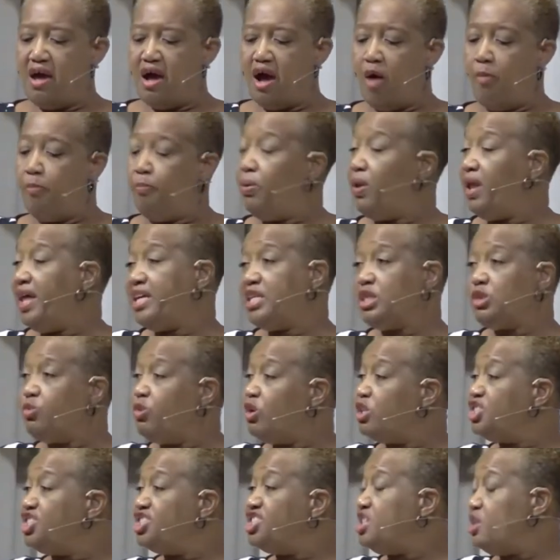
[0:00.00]
a place
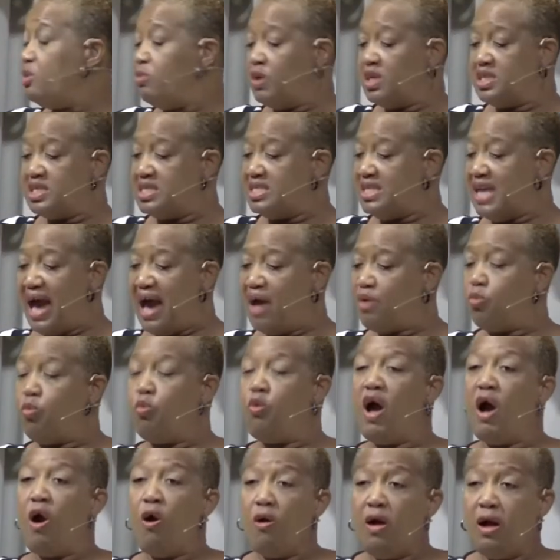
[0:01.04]
where she was not
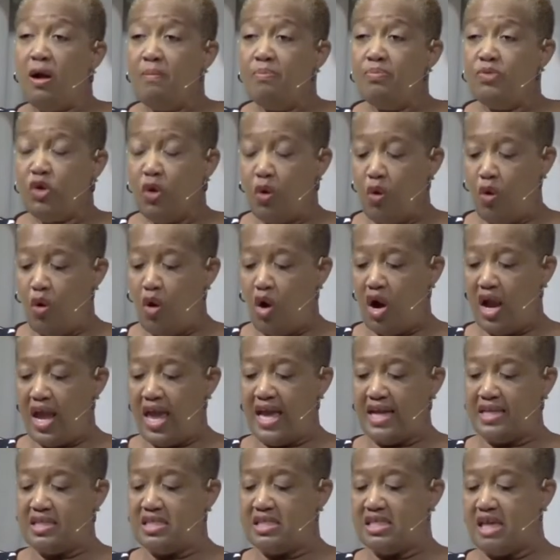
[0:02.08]
welcomed or
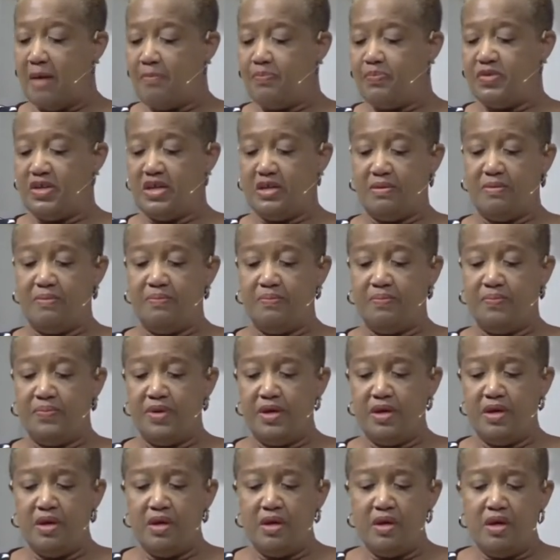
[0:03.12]
accepted.
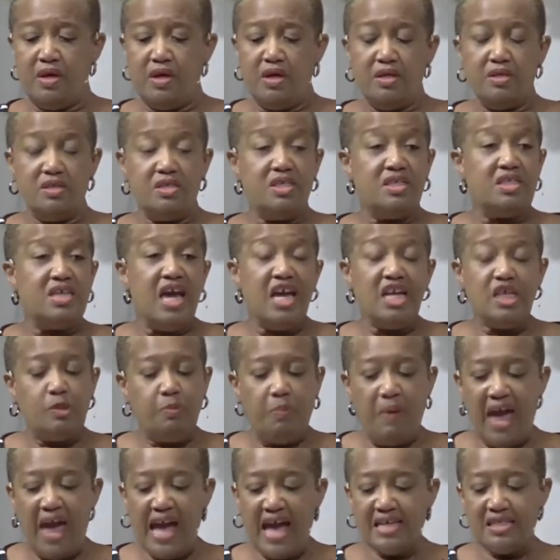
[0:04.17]
Today's
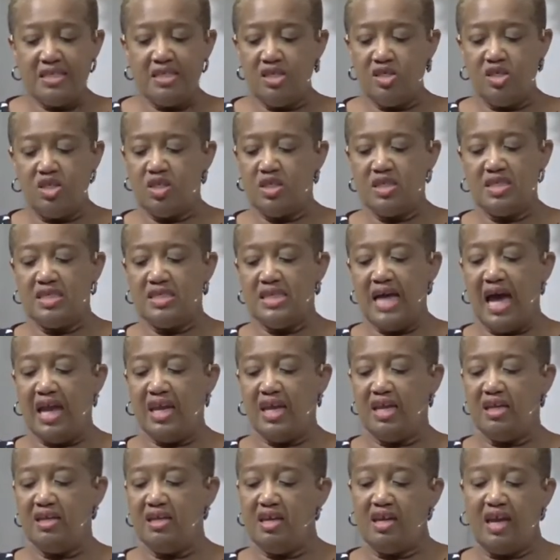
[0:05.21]
passage does not
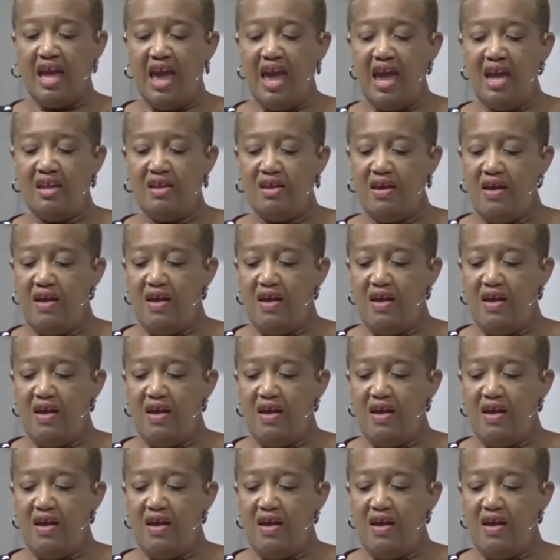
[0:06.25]
indicate